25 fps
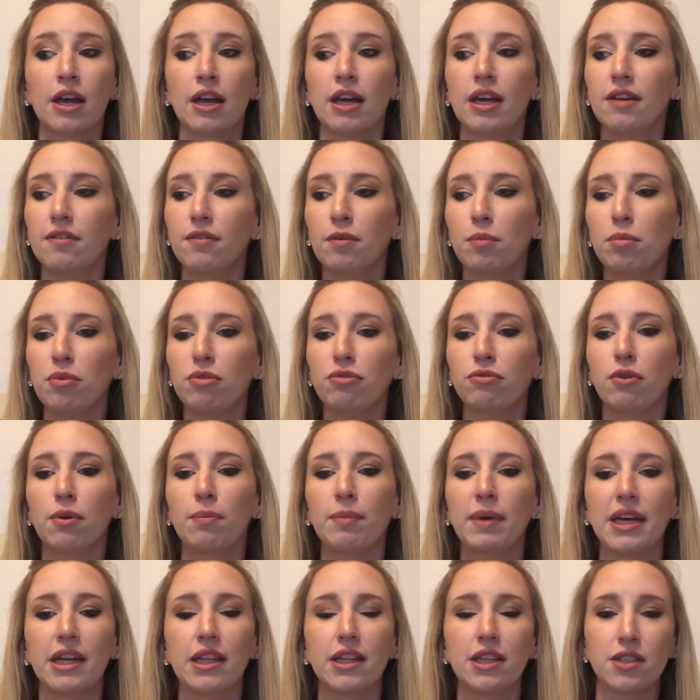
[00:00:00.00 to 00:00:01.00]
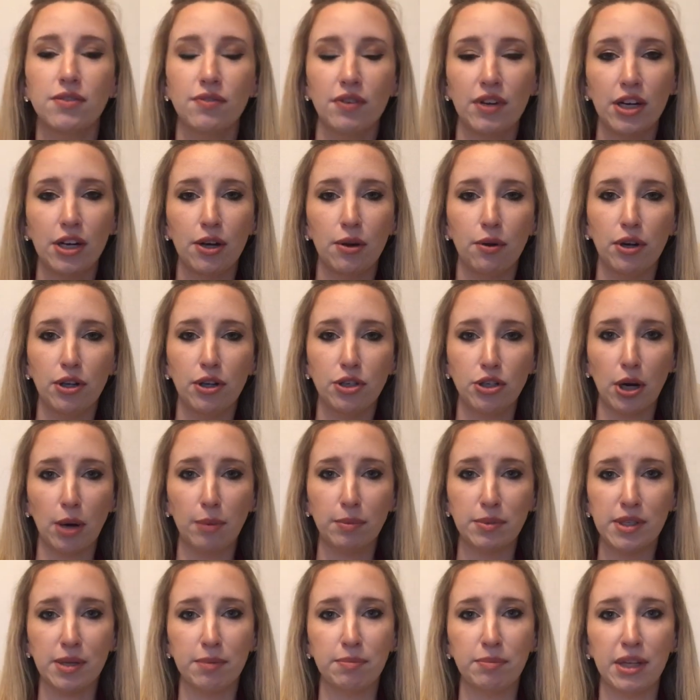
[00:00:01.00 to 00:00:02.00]
Even before making this video, I
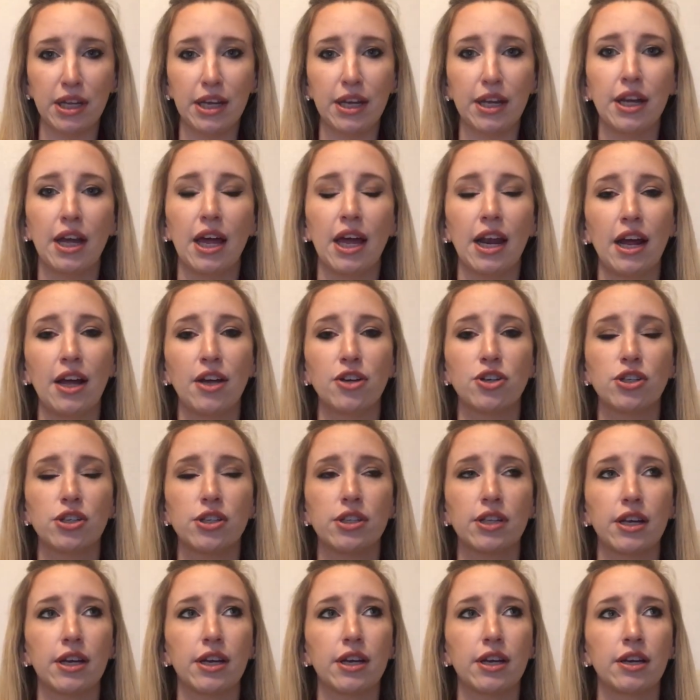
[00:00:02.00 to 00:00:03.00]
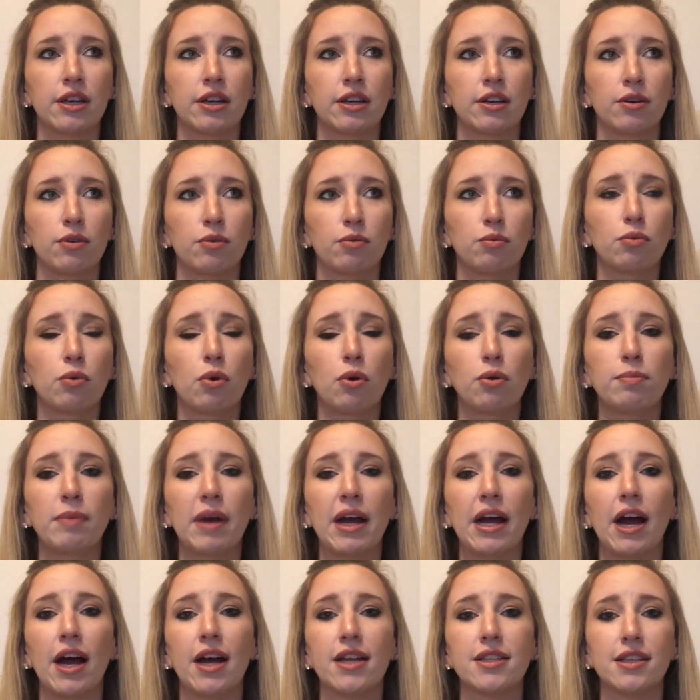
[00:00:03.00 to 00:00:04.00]
dropped something and I just like rolled
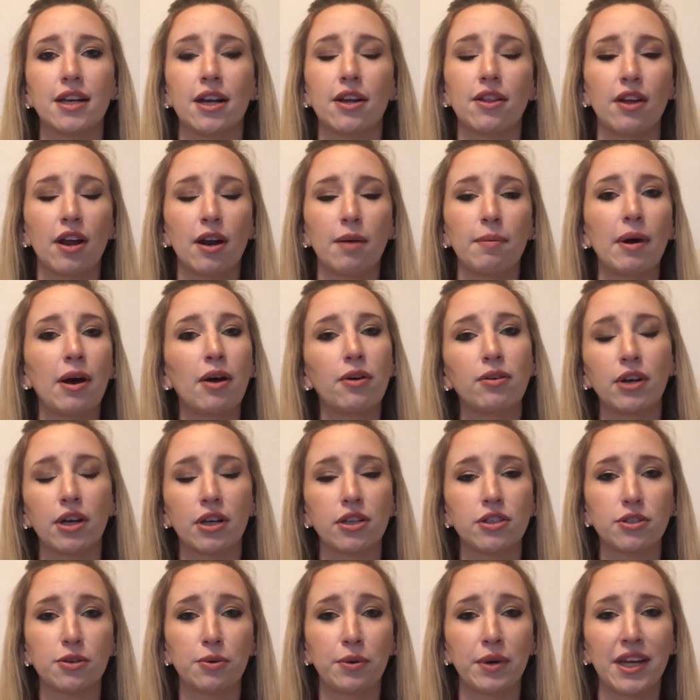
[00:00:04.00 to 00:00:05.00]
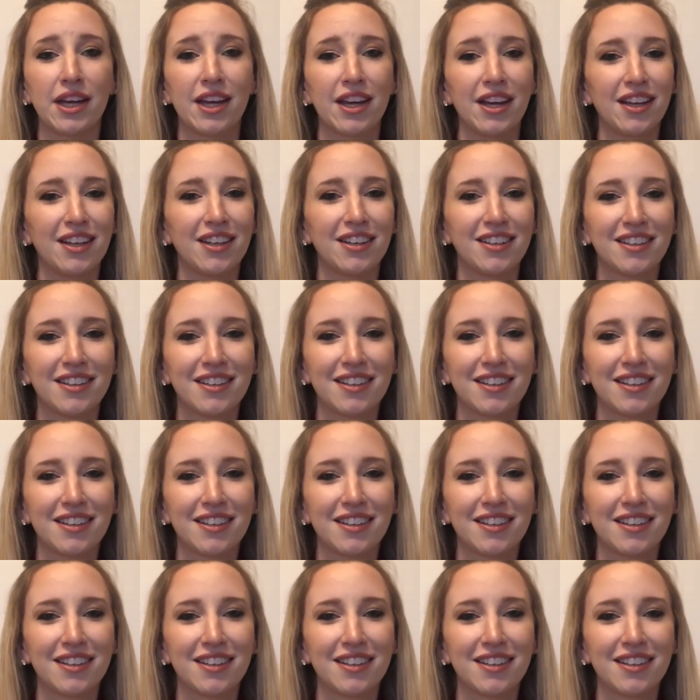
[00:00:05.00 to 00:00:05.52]
my eyes and I thought about not doing it.